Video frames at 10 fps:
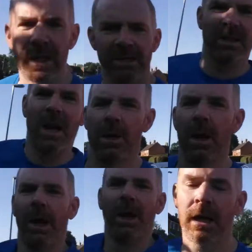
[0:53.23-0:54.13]
days ago
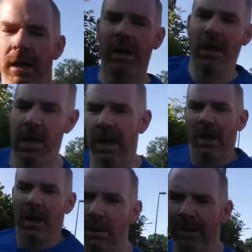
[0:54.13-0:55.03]

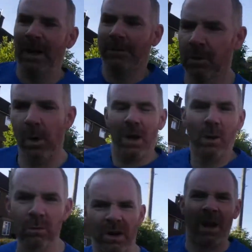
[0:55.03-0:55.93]
I went out for quite a
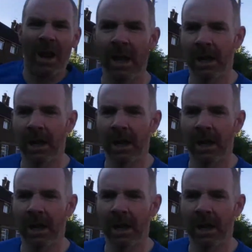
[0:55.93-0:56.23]
long run.